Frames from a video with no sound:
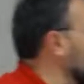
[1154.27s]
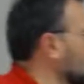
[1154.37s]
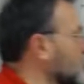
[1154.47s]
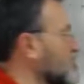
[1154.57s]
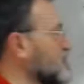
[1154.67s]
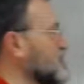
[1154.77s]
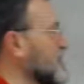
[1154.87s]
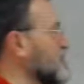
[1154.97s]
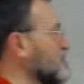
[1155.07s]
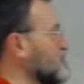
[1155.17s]
change on both
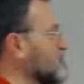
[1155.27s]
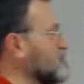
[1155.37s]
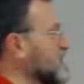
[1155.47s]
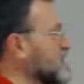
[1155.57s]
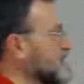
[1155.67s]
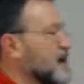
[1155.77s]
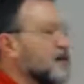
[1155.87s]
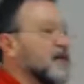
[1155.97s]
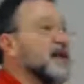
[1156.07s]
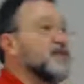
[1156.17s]
sides, once we break it
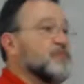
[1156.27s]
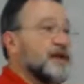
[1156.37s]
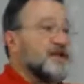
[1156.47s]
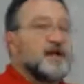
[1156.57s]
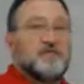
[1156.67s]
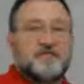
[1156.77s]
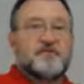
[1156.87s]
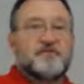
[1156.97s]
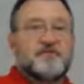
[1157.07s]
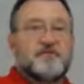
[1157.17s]
down, we had to break it down
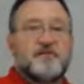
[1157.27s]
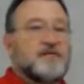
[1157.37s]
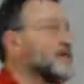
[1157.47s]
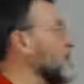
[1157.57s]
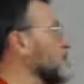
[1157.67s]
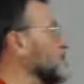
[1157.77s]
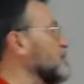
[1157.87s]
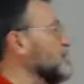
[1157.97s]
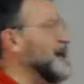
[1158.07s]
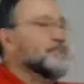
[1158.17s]
first. The
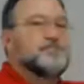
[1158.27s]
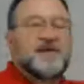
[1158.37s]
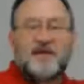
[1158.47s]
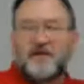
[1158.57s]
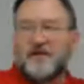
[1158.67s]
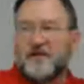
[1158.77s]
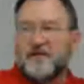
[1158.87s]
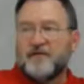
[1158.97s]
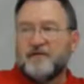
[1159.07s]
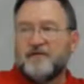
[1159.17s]
carbonate would not be
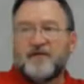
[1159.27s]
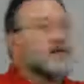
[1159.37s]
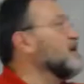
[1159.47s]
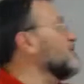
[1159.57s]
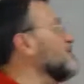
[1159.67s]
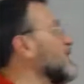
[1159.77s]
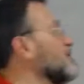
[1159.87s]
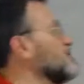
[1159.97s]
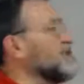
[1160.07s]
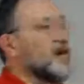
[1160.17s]
there if the
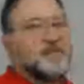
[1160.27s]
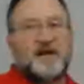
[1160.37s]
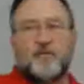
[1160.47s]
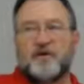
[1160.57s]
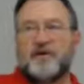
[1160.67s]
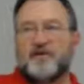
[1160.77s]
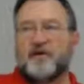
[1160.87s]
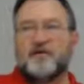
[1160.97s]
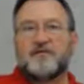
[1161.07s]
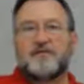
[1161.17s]
calcium carbonate were
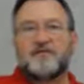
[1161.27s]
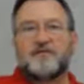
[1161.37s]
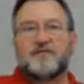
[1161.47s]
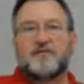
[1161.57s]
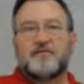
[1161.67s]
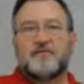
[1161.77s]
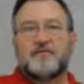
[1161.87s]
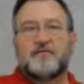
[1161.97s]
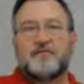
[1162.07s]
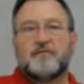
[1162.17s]
not there.
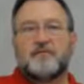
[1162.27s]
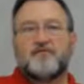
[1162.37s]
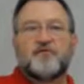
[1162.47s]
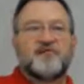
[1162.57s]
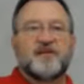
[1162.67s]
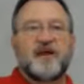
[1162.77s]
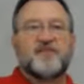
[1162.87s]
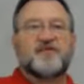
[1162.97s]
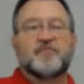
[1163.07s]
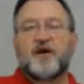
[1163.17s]
And so it's the
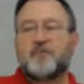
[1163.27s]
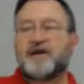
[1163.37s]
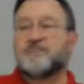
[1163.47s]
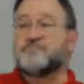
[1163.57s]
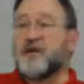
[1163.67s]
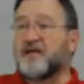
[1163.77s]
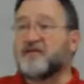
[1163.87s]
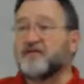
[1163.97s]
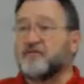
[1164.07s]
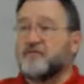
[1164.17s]
calcium carbonate
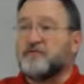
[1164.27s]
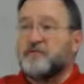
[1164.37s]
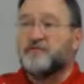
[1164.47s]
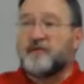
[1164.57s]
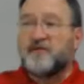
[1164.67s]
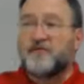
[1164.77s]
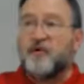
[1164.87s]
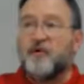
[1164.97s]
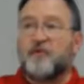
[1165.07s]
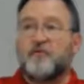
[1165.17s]
molecule as
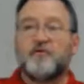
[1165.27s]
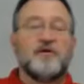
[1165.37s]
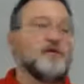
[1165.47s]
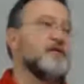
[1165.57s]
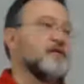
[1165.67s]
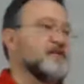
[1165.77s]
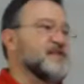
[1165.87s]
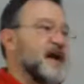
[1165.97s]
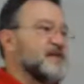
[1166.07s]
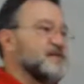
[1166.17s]
a whole
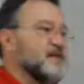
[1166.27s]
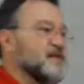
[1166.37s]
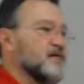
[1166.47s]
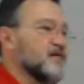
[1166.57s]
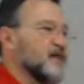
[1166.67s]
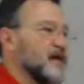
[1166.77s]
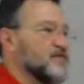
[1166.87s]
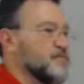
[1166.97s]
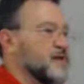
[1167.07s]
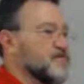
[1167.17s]
that's acting
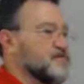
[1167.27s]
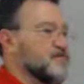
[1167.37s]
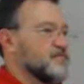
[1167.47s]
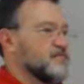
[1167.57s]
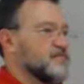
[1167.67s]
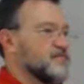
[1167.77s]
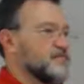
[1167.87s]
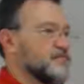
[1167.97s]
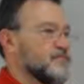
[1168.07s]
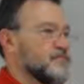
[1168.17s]
as the base.
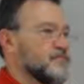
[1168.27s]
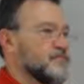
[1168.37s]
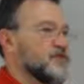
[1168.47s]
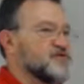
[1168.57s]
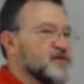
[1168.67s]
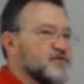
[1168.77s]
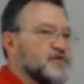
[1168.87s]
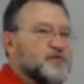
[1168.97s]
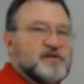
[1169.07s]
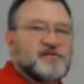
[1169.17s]

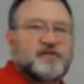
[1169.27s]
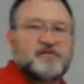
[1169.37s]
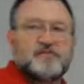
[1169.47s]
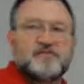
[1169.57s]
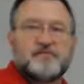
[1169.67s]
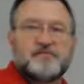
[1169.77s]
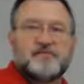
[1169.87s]
Understand the nuance there?